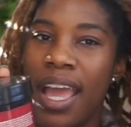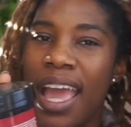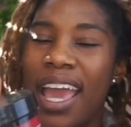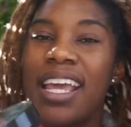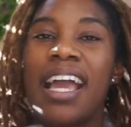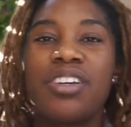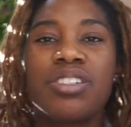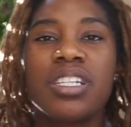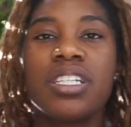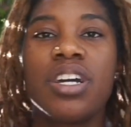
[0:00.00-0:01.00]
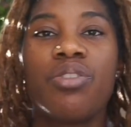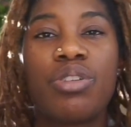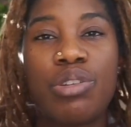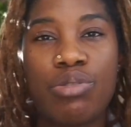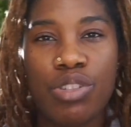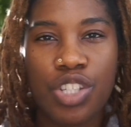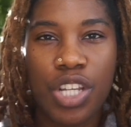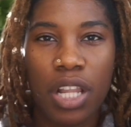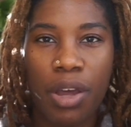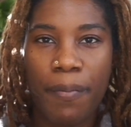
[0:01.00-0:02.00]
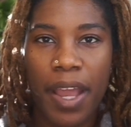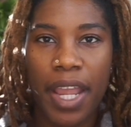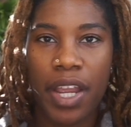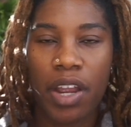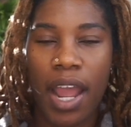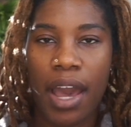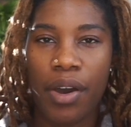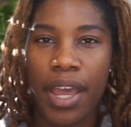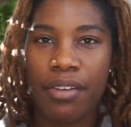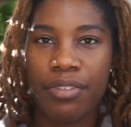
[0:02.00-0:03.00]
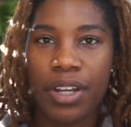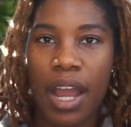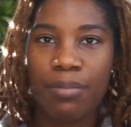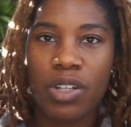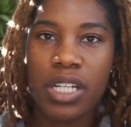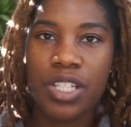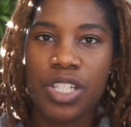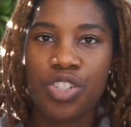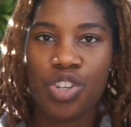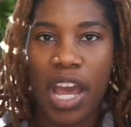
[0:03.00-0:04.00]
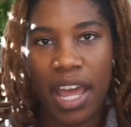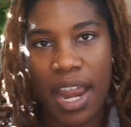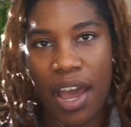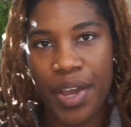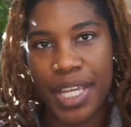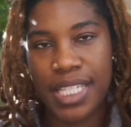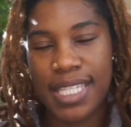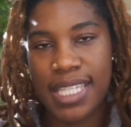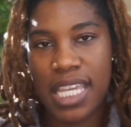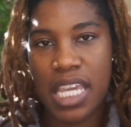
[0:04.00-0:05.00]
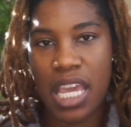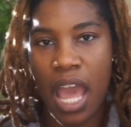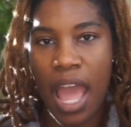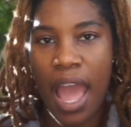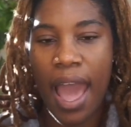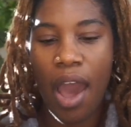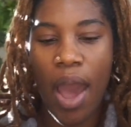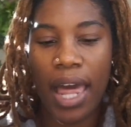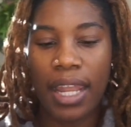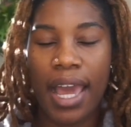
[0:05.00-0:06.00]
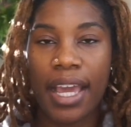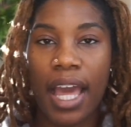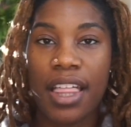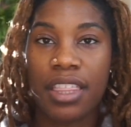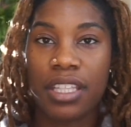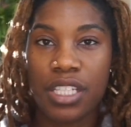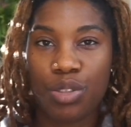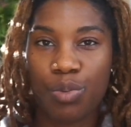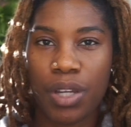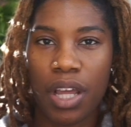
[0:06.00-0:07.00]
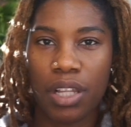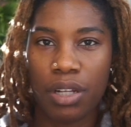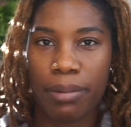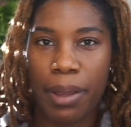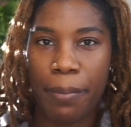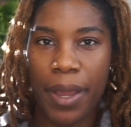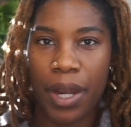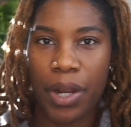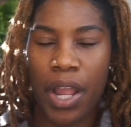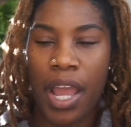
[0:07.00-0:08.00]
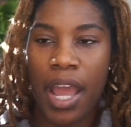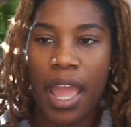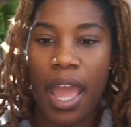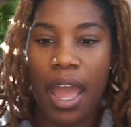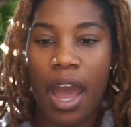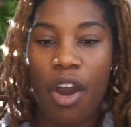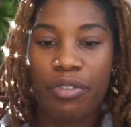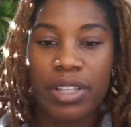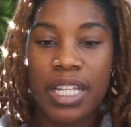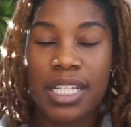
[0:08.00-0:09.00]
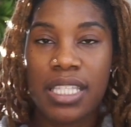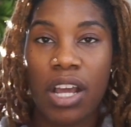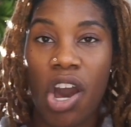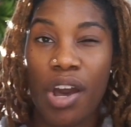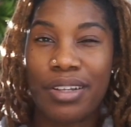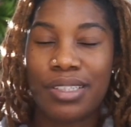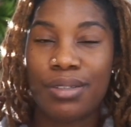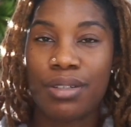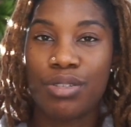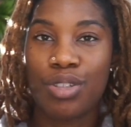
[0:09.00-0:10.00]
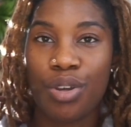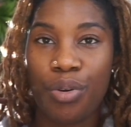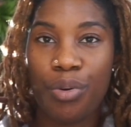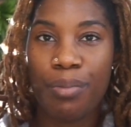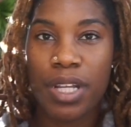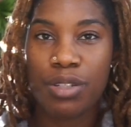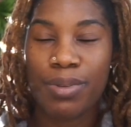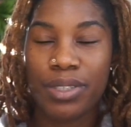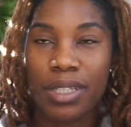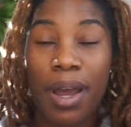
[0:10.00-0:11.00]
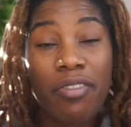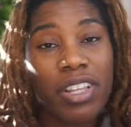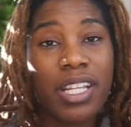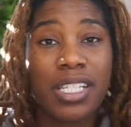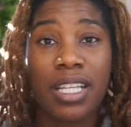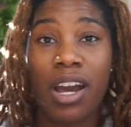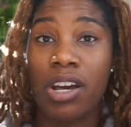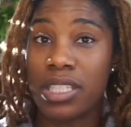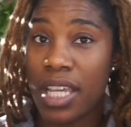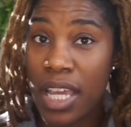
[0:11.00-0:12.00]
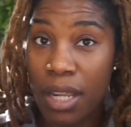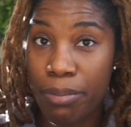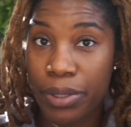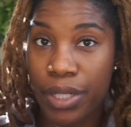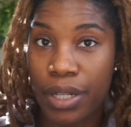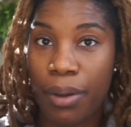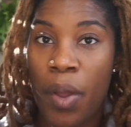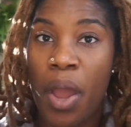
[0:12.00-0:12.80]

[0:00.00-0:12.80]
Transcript: And I usually don't use gel on my hair. However, I'm gonna just try it out and see how I like this one a little bit better. Hopefully it doesn't cause too much buildup. Hopefully it doesn't cause any buildup.